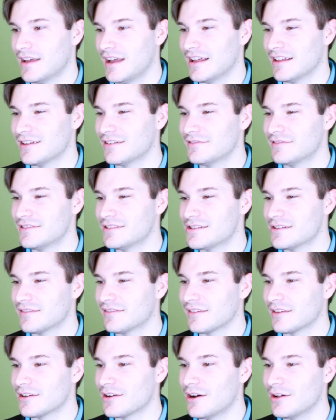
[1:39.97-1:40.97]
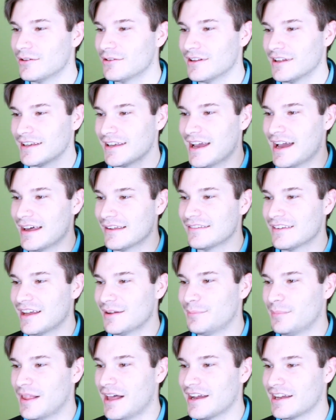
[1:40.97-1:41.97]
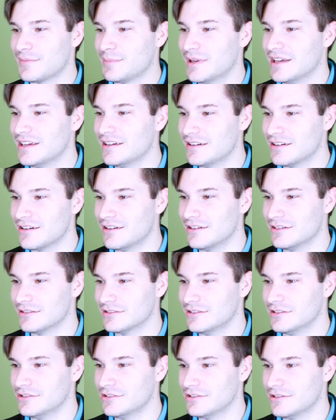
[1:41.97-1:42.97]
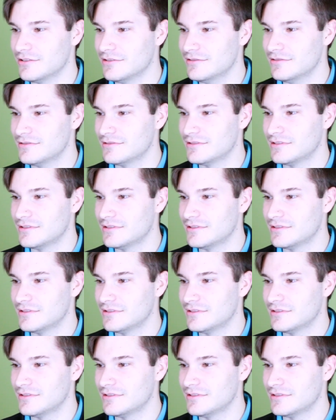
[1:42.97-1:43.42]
I love just the color, like, it has that black-pink color, you know?